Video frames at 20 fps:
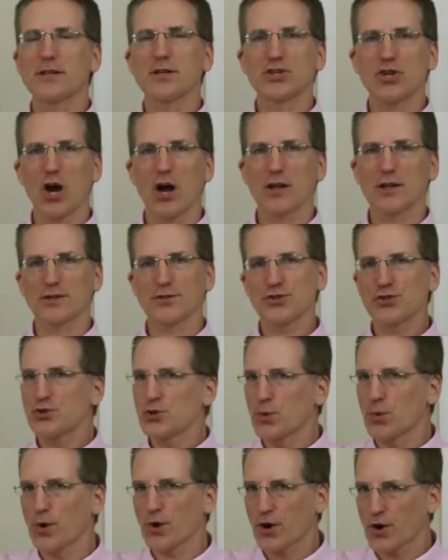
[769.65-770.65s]
the chocolate
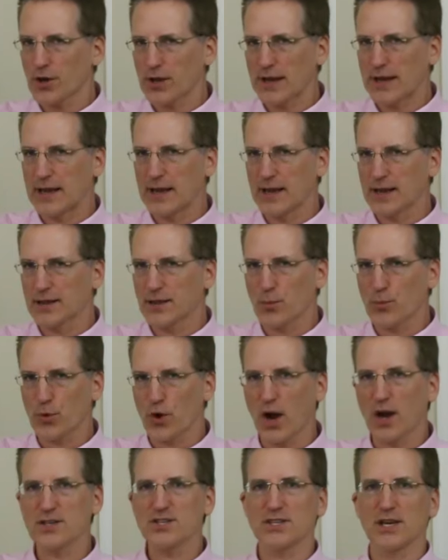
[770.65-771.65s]
too early in the
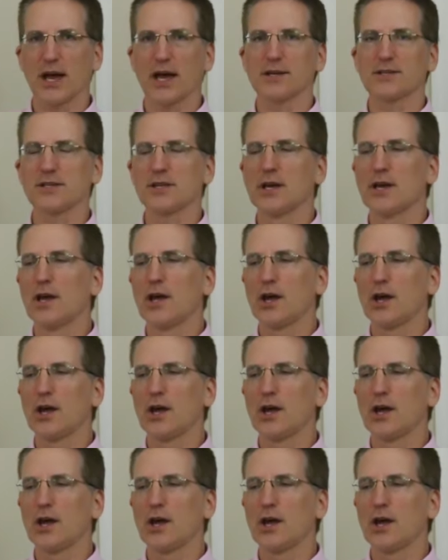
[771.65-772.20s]
process,